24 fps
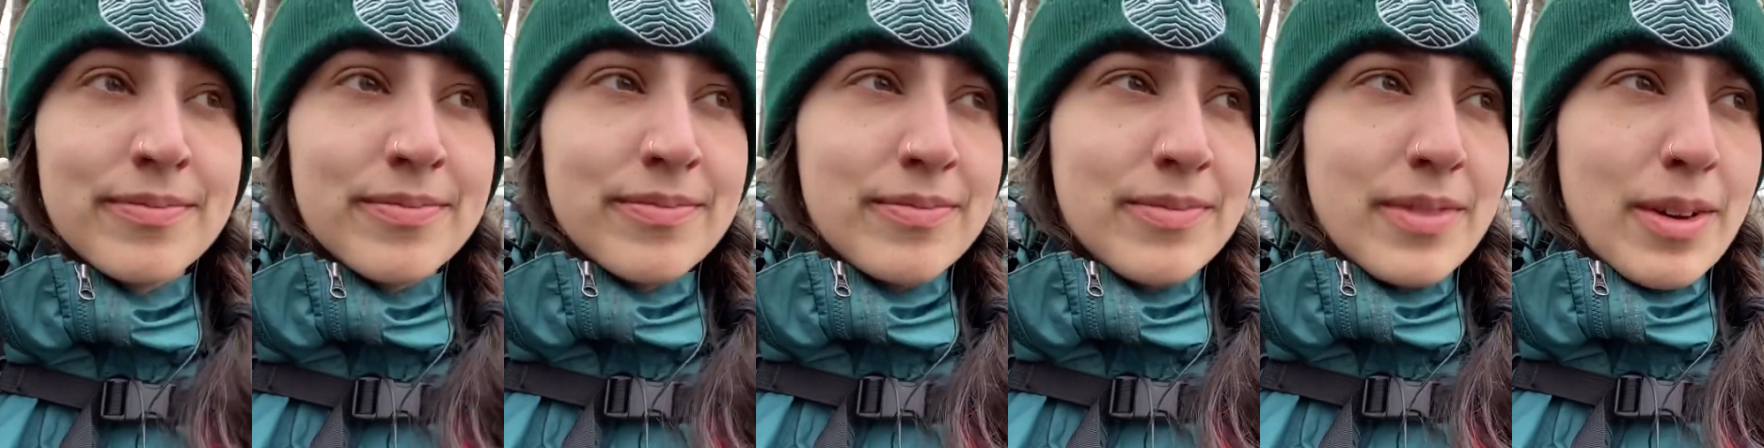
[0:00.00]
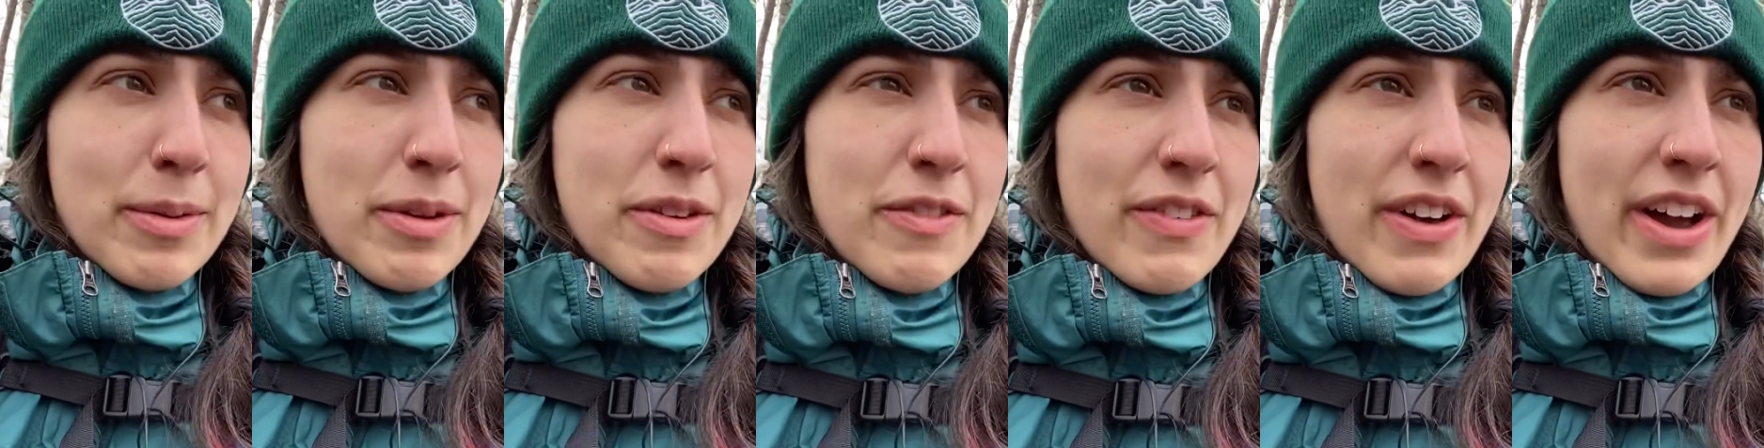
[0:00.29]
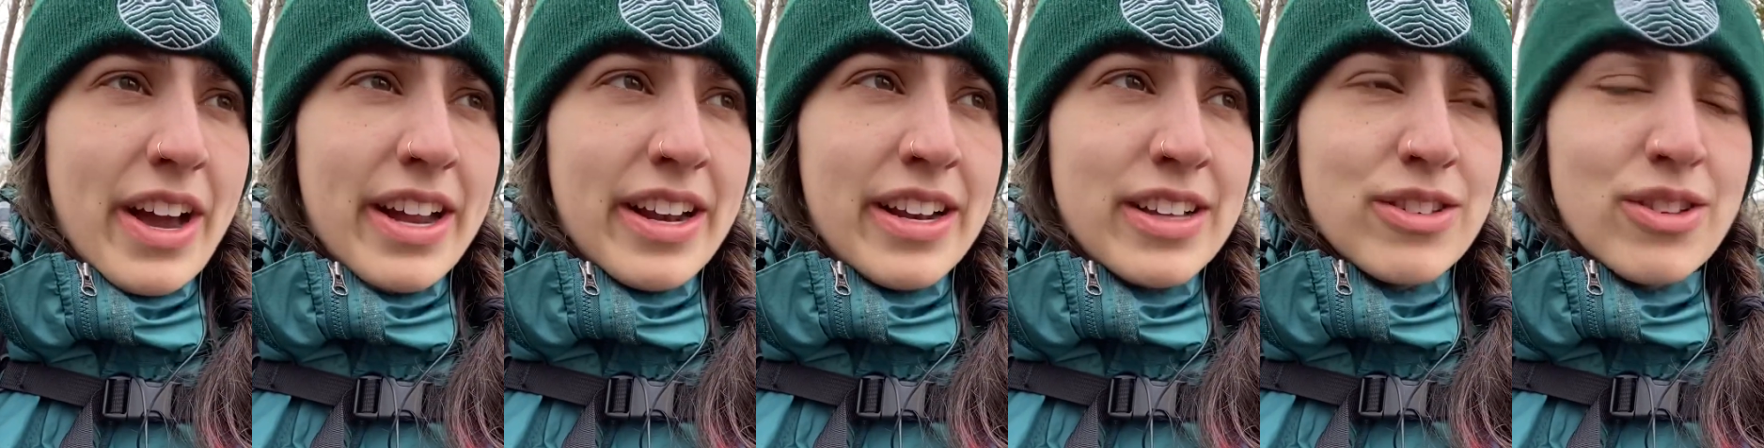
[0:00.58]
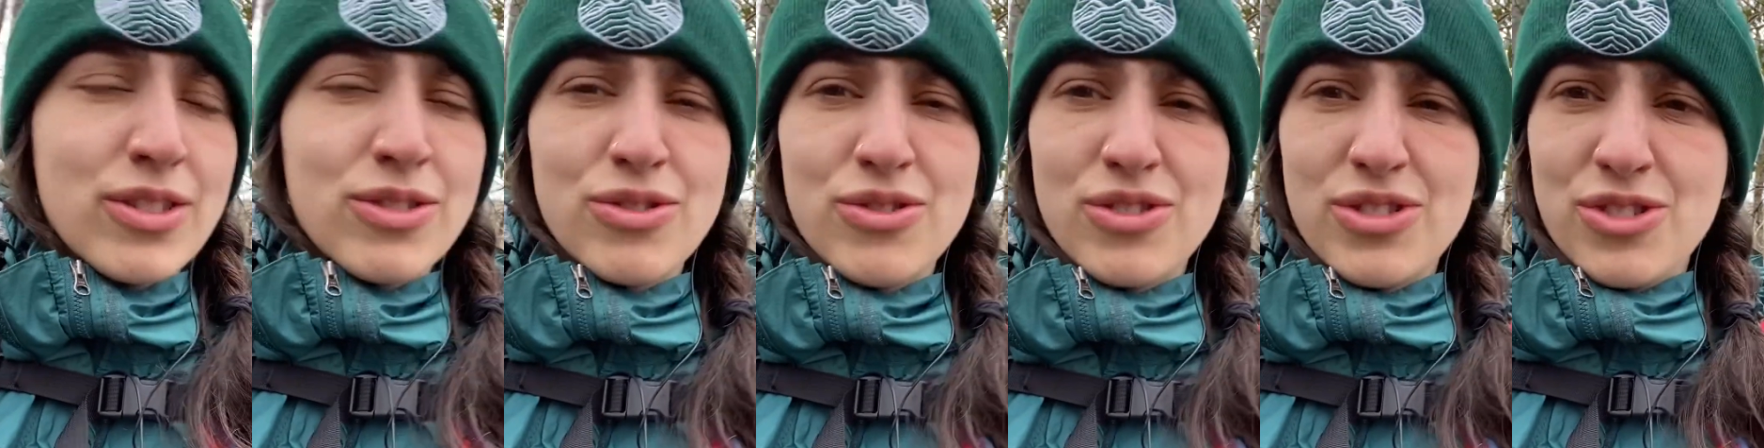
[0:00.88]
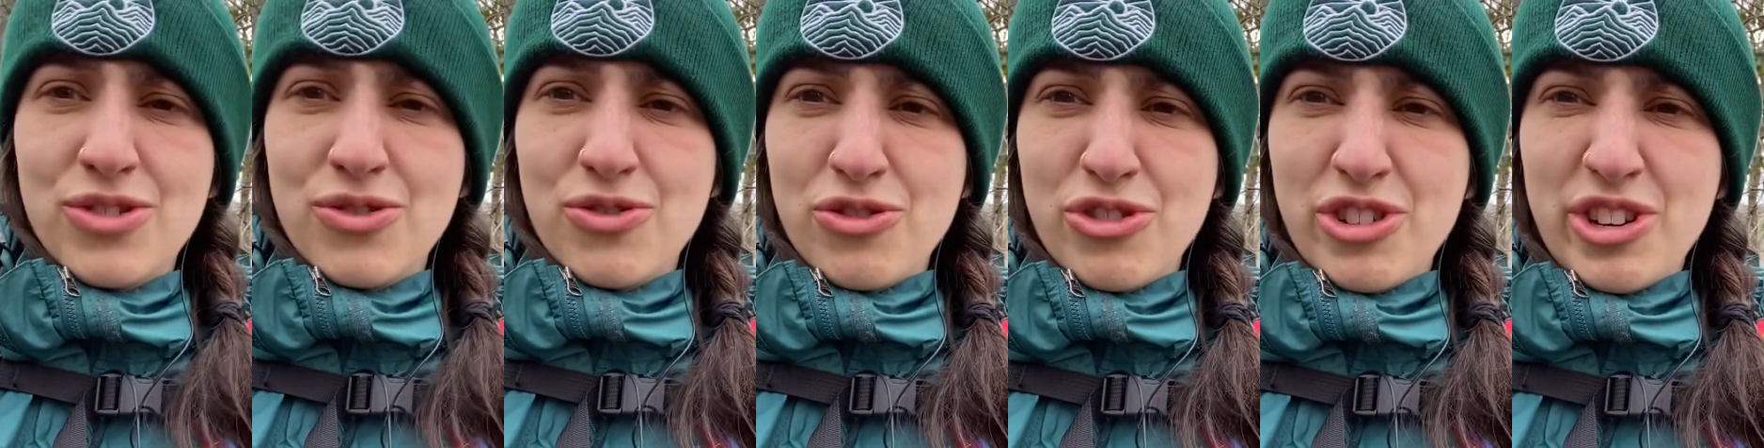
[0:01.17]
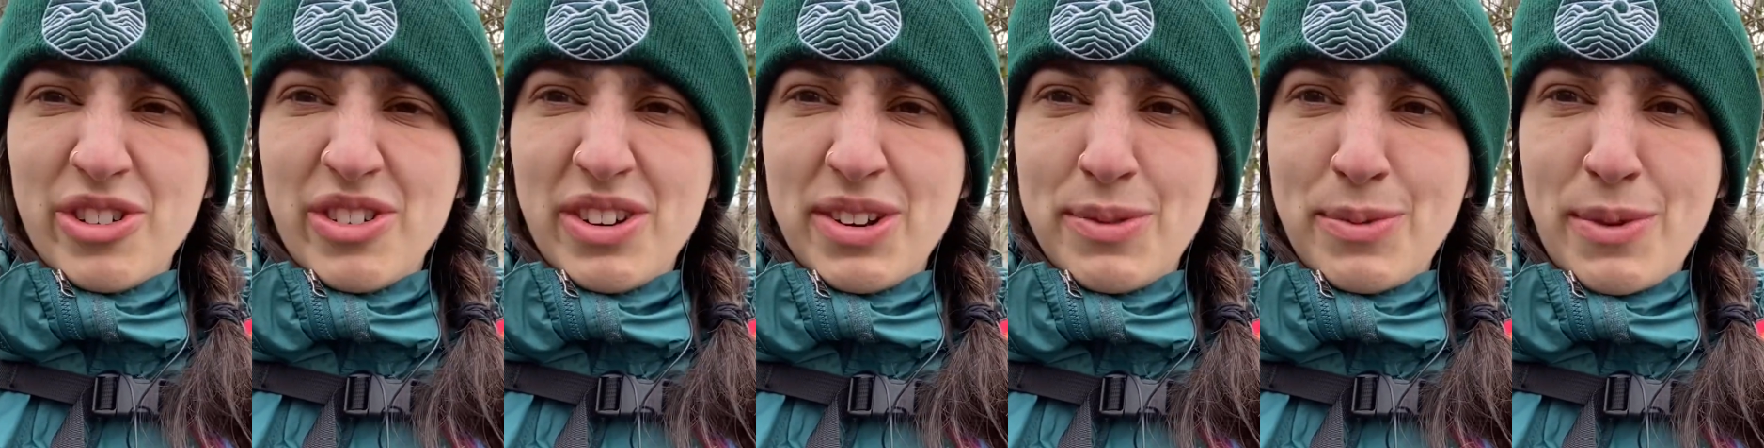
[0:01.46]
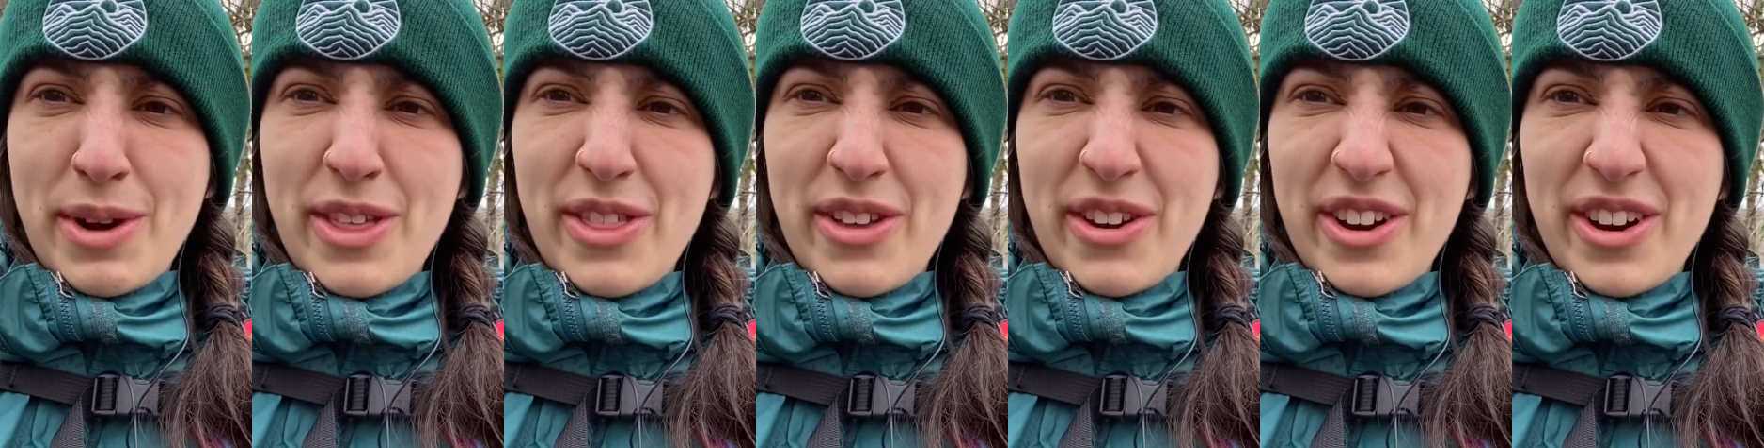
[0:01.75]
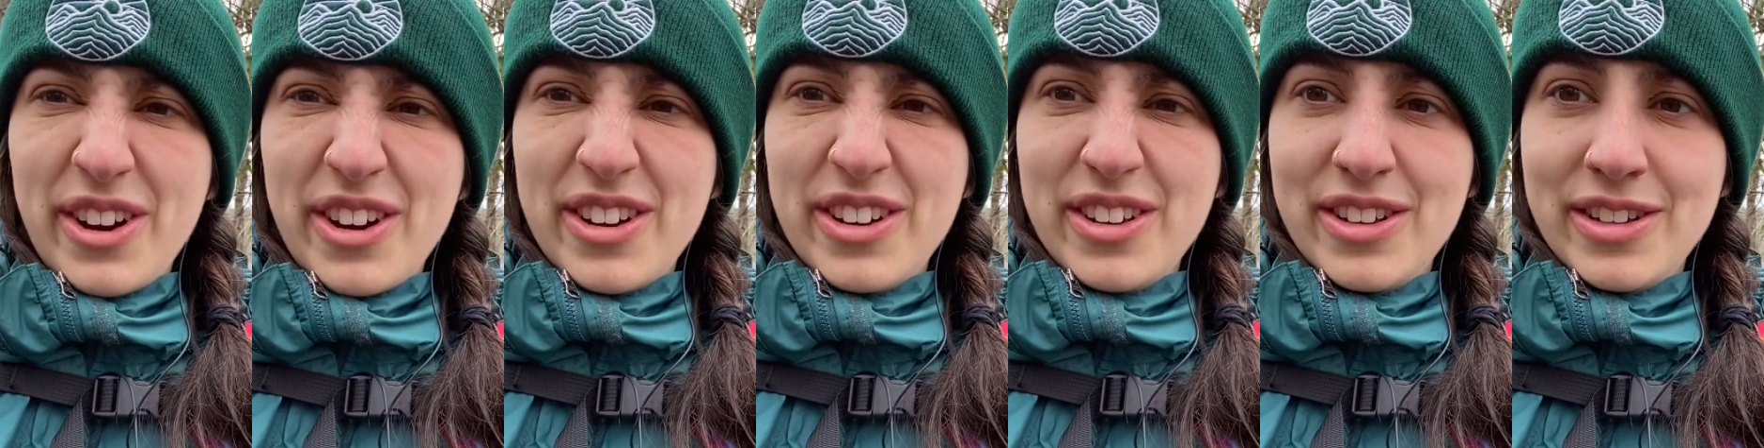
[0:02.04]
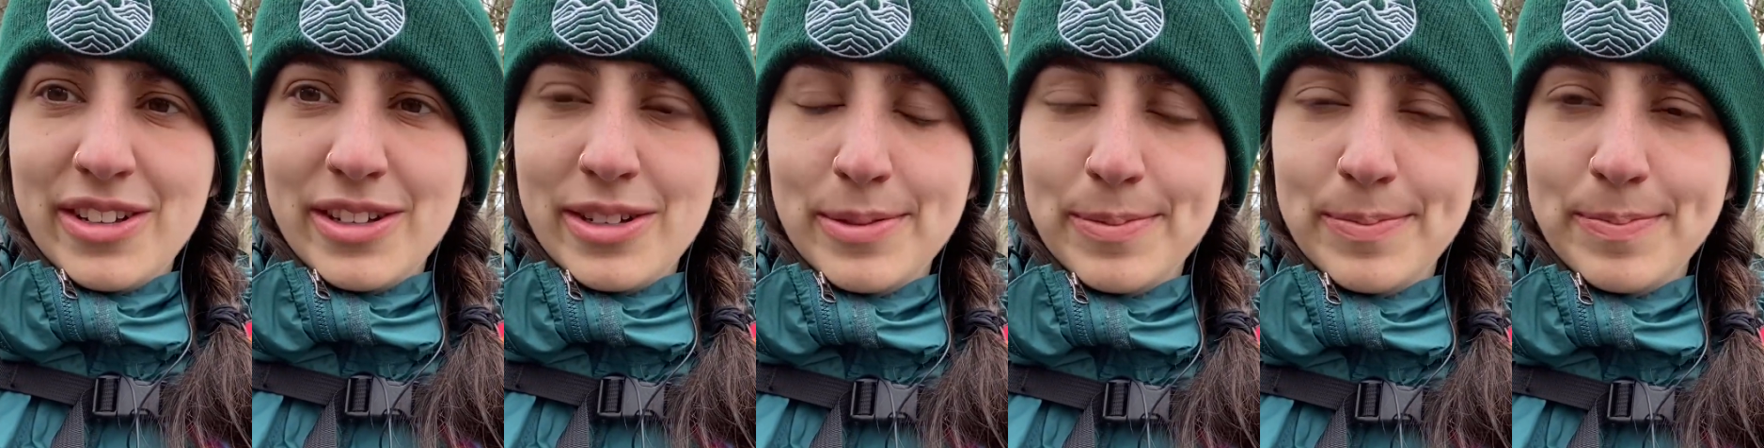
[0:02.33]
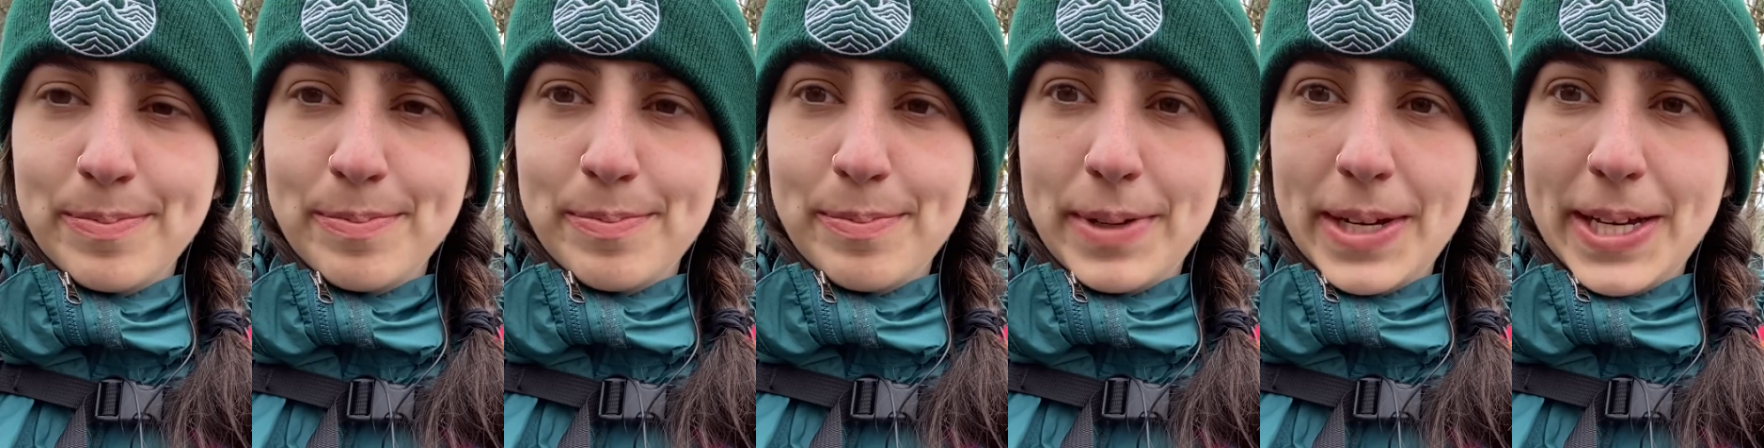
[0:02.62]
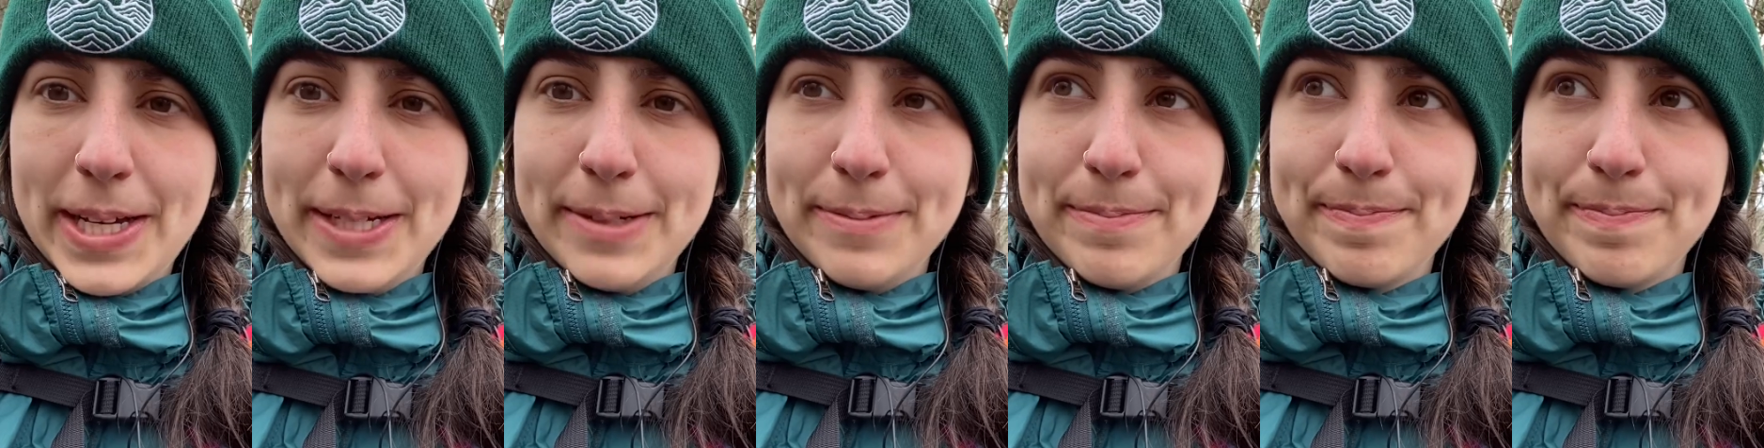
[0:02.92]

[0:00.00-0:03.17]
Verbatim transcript: I'll be fine. It's also just dreary weather, but